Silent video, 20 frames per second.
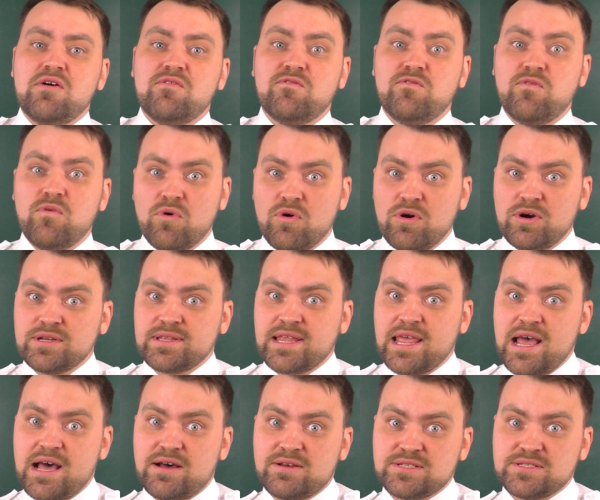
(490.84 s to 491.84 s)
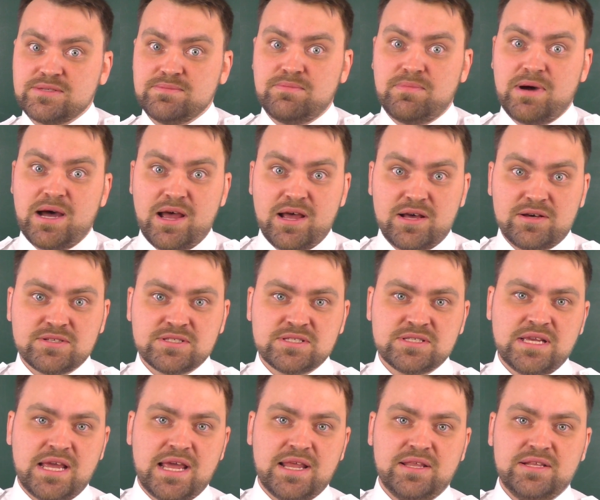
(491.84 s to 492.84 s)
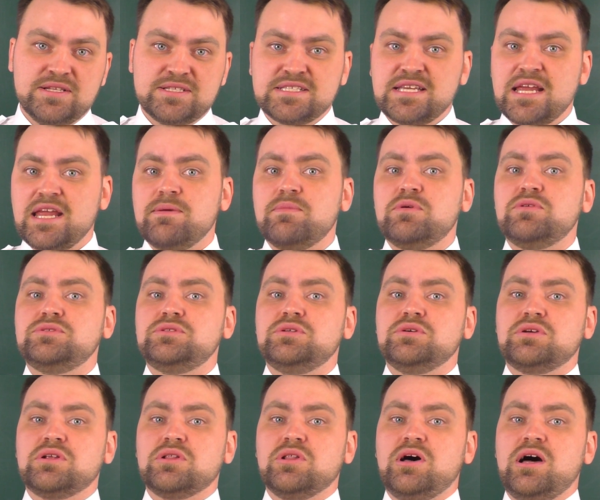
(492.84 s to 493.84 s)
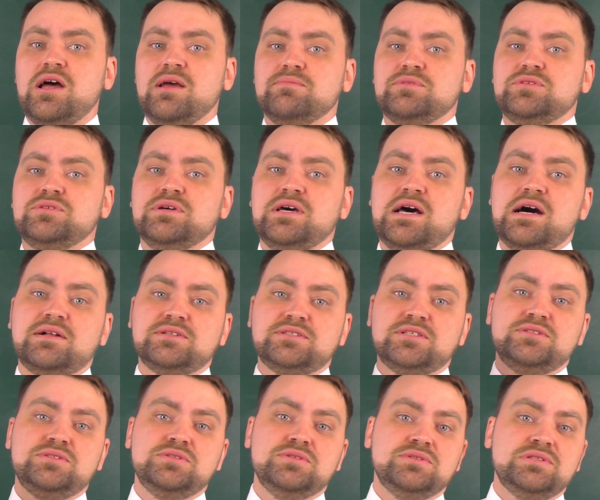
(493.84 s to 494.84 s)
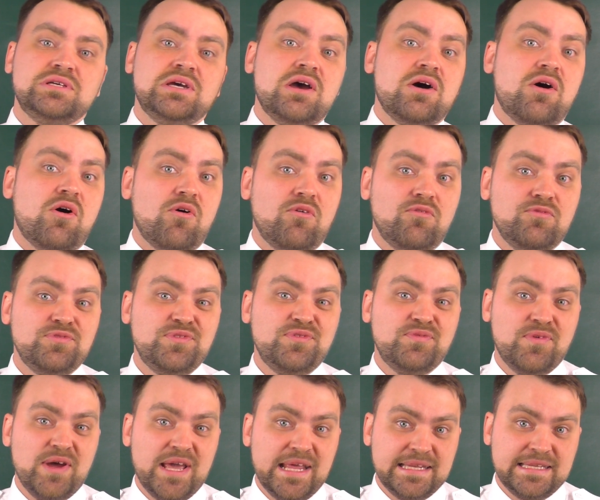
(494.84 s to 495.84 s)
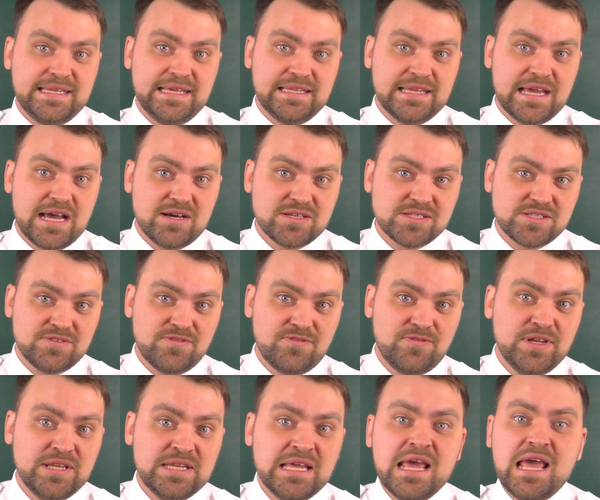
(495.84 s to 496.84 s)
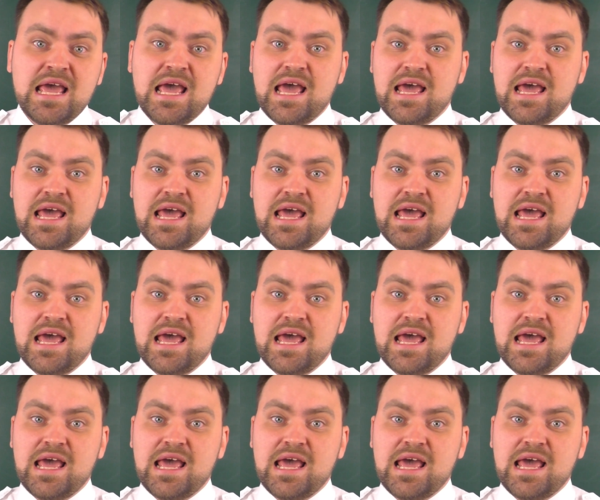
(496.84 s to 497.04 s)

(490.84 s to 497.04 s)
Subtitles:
4,000 miles, and it's able to climb to altitude of 20,000 feet.